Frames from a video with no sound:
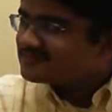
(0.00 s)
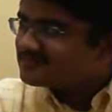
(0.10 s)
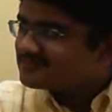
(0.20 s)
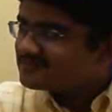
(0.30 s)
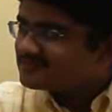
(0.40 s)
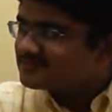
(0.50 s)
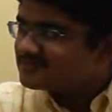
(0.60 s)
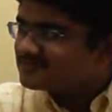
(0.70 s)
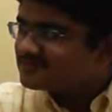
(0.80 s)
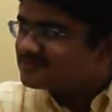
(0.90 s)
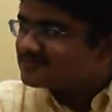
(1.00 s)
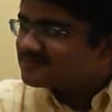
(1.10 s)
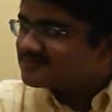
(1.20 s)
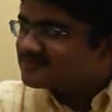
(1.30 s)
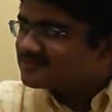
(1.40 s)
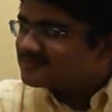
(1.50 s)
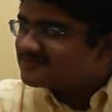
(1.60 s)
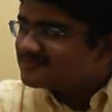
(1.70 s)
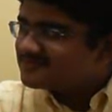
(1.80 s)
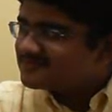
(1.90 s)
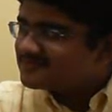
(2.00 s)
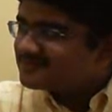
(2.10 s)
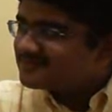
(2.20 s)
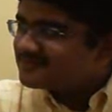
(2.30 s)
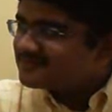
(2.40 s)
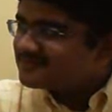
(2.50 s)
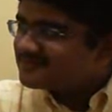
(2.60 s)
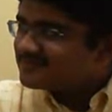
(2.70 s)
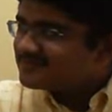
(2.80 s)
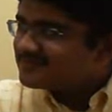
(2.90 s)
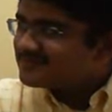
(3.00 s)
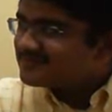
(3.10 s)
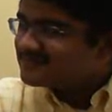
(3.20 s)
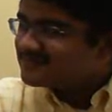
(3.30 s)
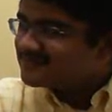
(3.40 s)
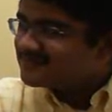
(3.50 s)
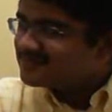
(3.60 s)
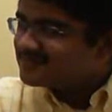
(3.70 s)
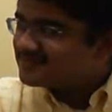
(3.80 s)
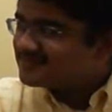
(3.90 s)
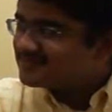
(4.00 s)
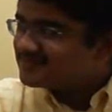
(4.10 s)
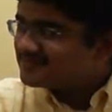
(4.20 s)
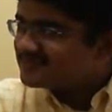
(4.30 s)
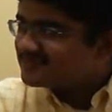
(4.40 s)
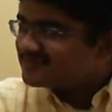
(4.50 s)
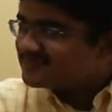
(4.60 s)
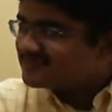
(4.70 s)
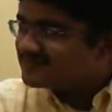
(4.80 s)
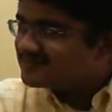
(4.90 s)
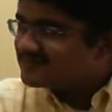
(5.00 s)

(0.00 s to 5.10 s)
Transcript: (silent)